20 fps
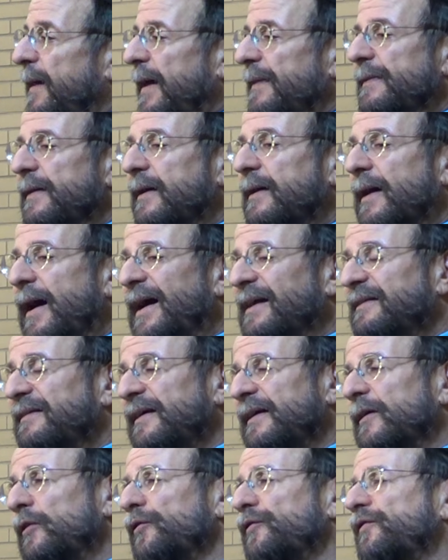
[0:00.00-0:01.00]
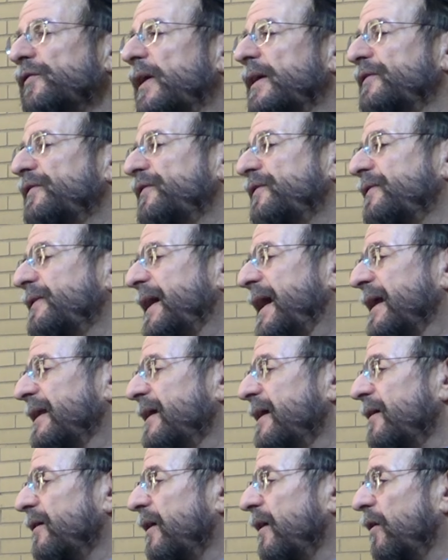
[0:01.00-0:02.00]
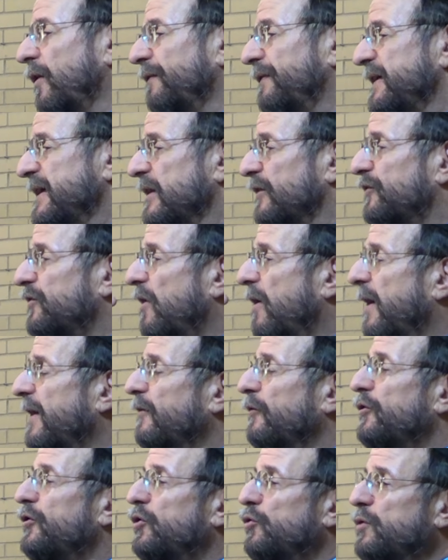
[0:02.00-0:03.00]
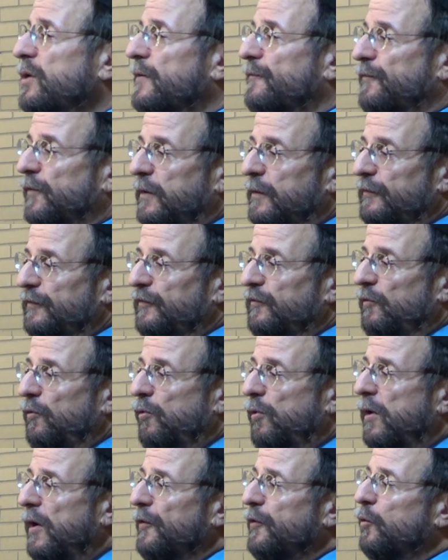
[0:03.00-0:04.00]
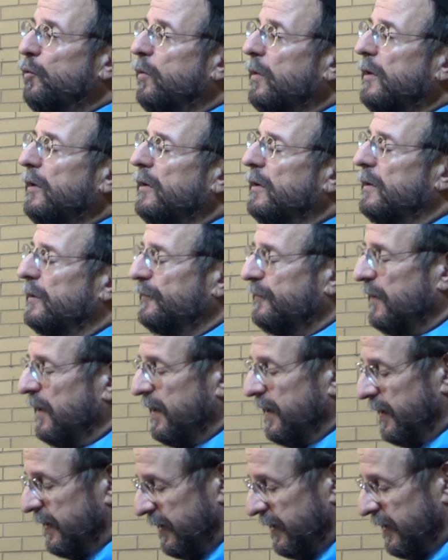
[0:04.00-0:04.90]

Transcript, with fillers: and that God tells us that the entire universe, all the world,